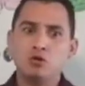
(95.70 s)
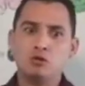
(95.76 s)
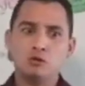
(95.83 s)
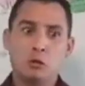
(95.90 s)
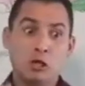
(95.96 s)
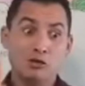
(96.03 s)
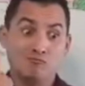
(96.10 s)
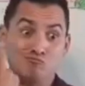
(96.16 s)
it
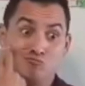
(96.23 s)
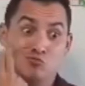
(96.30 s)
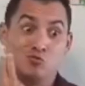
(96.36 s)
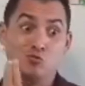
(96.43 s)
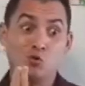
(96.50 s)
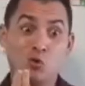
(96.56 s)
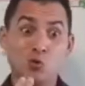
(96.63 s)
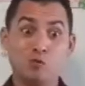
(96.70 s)

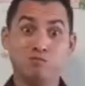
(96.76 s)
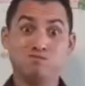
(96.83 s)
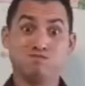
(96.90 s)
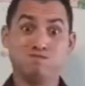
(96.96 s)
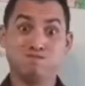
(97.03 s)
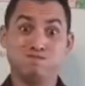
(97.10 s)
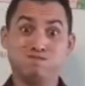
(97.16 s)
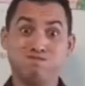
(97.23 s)
impossible for us
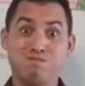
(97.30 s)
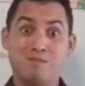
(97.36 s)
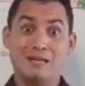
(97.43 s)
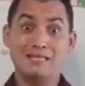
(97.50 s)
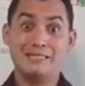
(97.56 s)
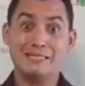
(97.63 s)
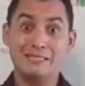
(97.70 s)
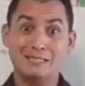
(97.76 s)
to
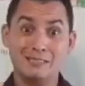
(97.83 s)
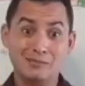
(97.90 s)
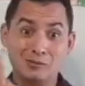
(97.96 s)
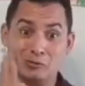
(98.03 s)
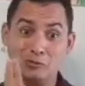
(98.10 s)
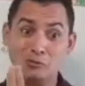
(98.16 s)
reach the large